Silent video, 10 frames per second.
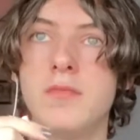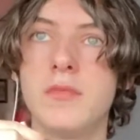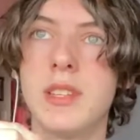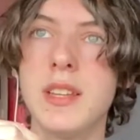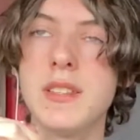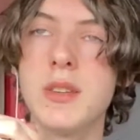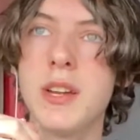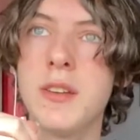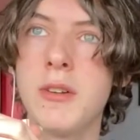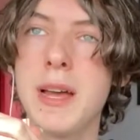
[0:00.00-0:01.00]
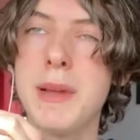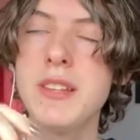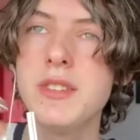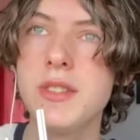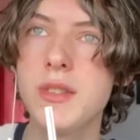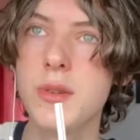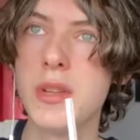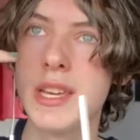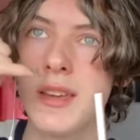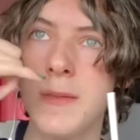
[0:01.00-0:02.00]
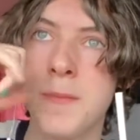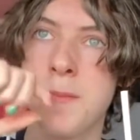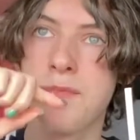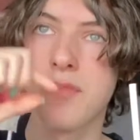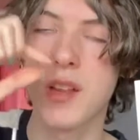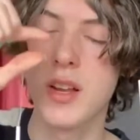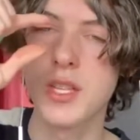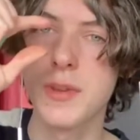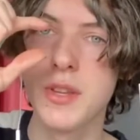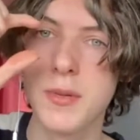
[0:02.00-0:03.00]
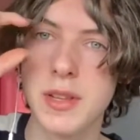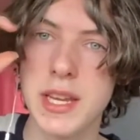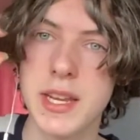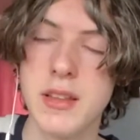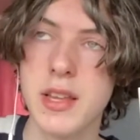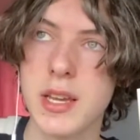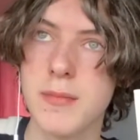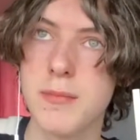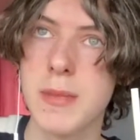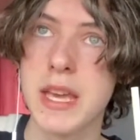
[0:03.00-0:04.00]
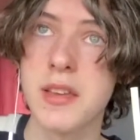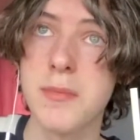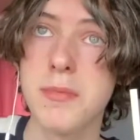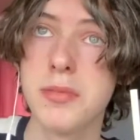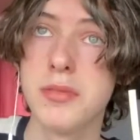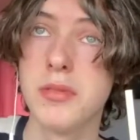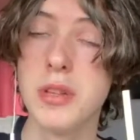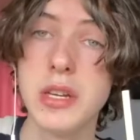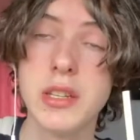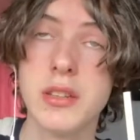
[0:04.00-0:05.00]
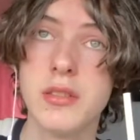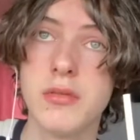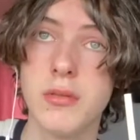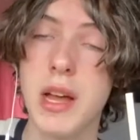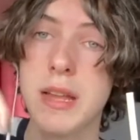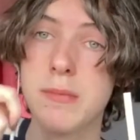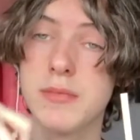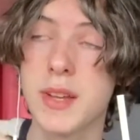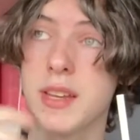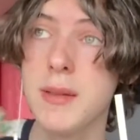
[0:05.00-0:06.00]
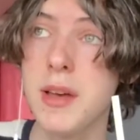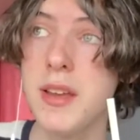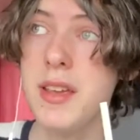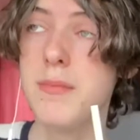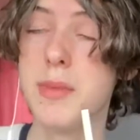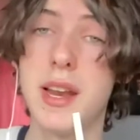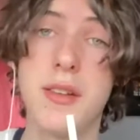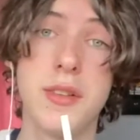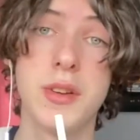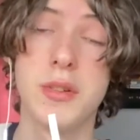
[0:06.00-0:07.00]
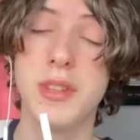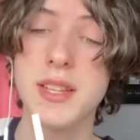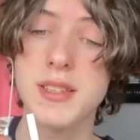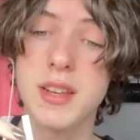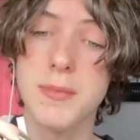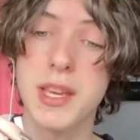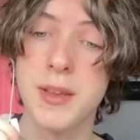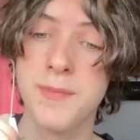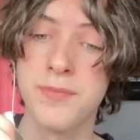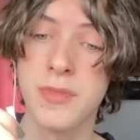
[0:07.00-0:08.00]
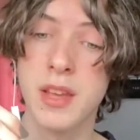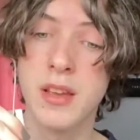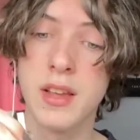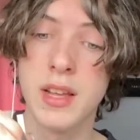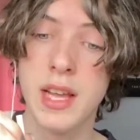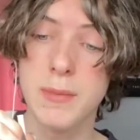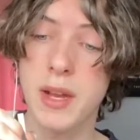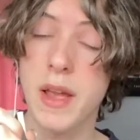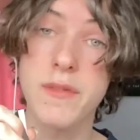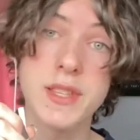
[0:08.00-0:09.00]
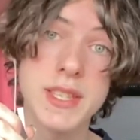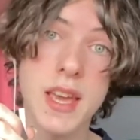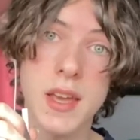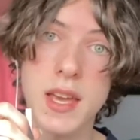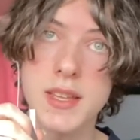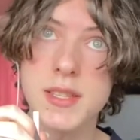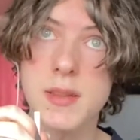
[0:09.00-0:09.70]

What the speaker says: I don't know, I might just do like a sweetener related like makeup look while I'm talking about it, but I don't know. I'm gonna have to see, I guess.